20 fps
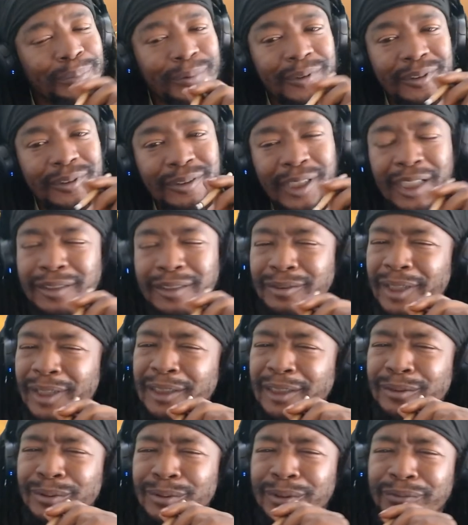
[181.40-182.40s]
Try
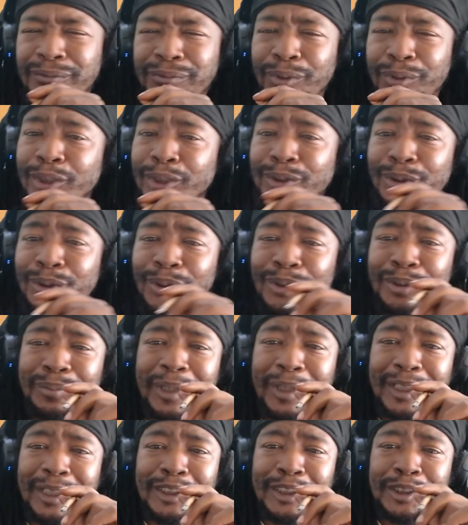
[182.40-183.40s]
to avoid doing them
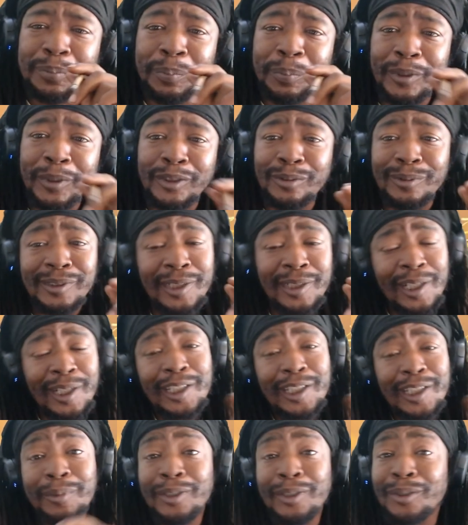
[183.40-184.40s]
at the dispensaries.
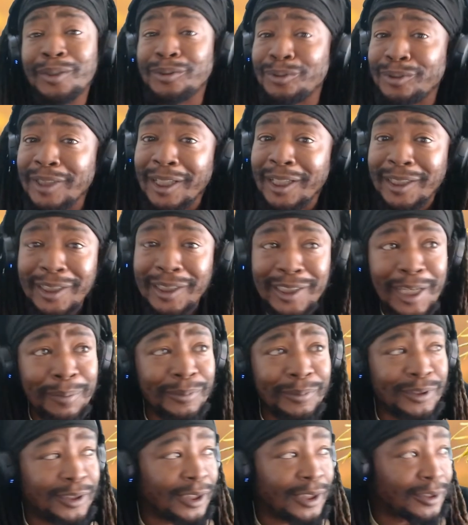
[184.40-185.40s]
Let me know what you think in the
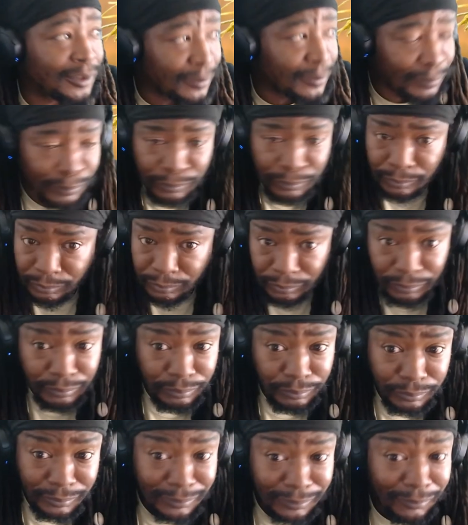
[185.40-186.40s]
comment section.
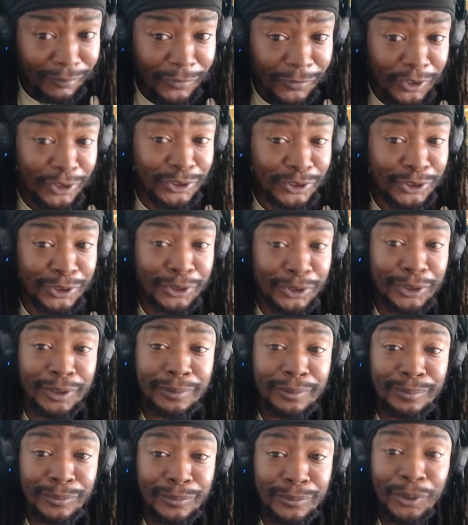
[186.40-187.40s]

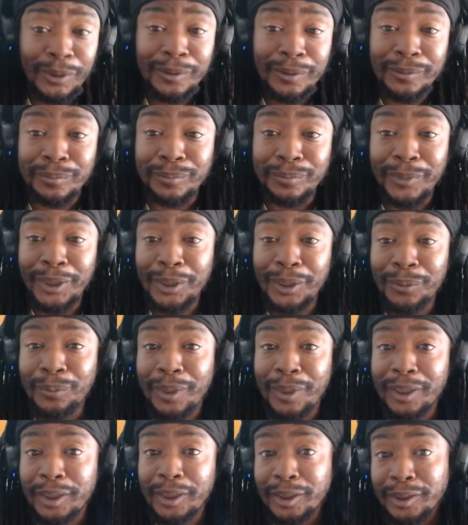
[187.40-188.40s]
Should
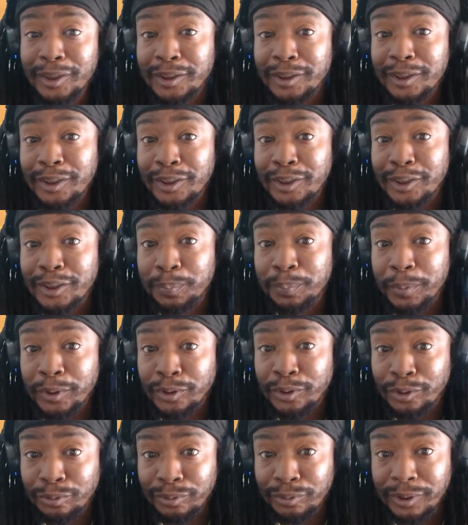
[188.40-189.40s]
marijuana
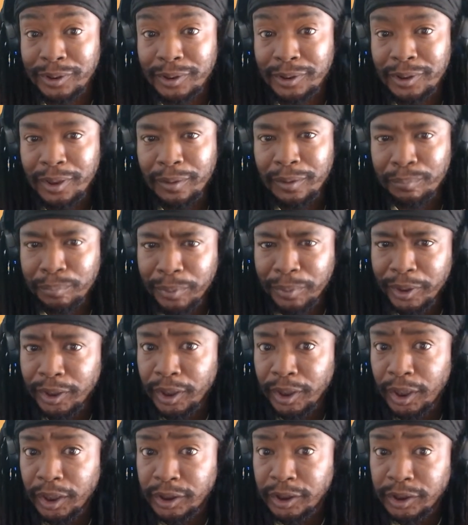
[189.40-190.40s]
dispensaries
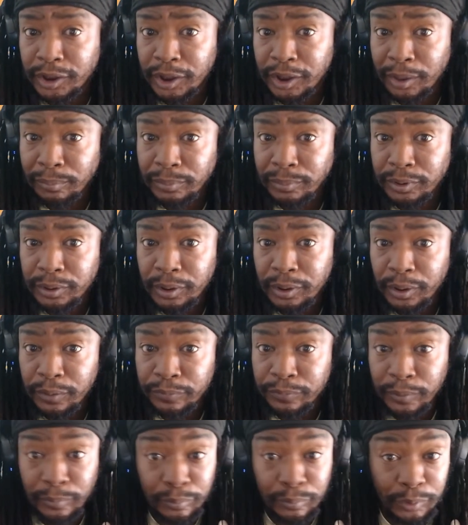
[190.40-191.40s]
be exempt
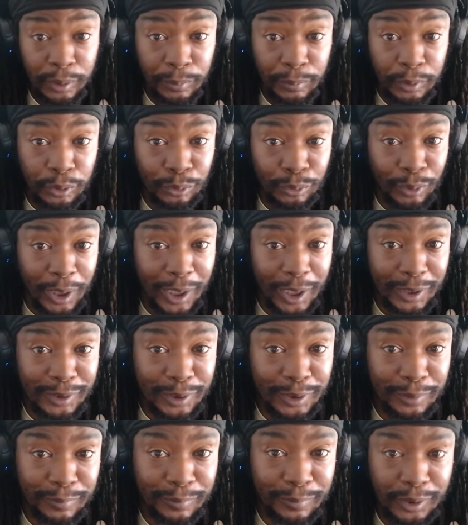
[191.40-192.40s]
from criminal
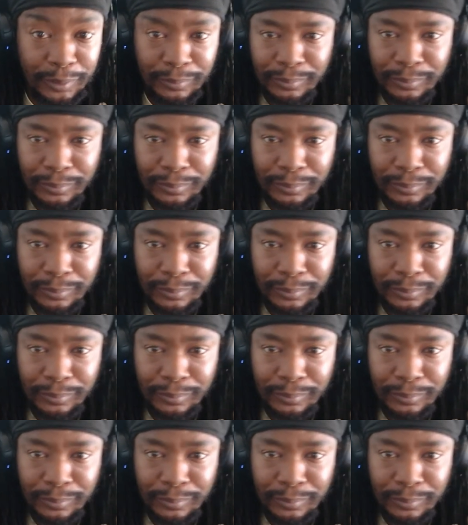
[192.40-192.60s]
activity?